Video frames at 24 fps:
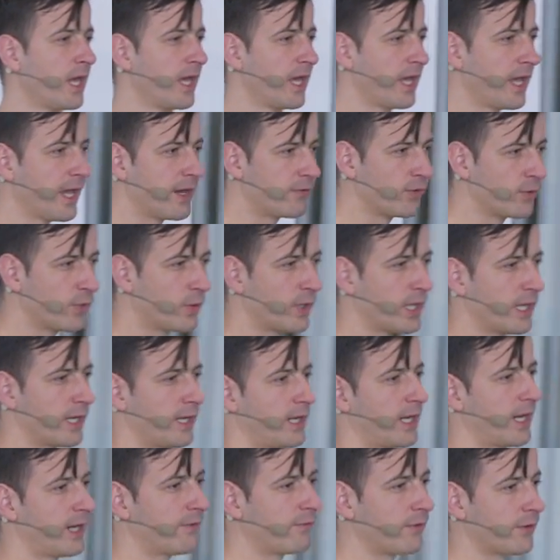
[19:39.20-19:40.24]

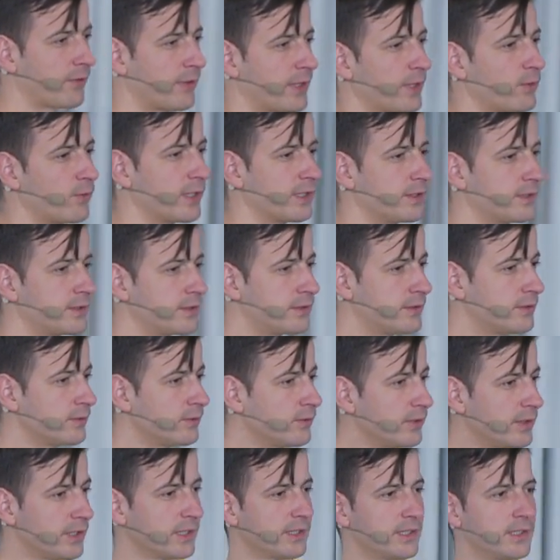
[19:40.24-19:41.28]
everywhere, everything we're
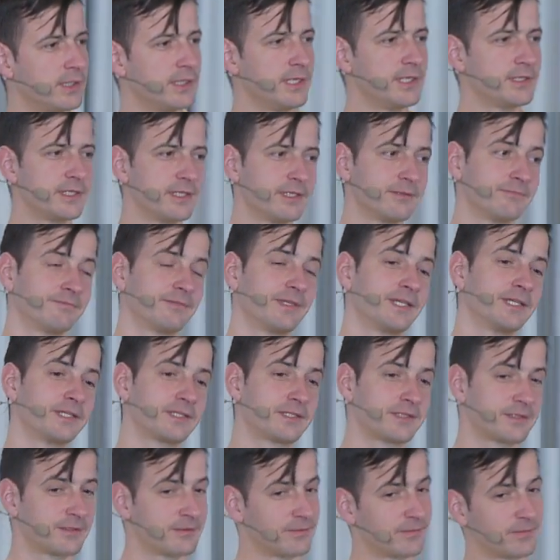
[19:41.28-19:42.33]
doing in leasing
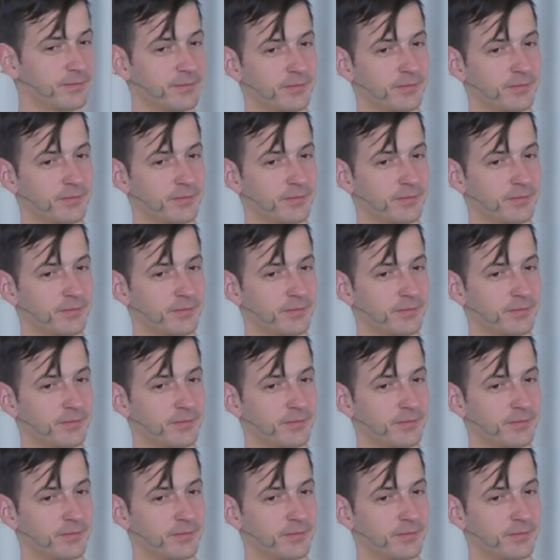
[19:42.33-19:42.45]
is,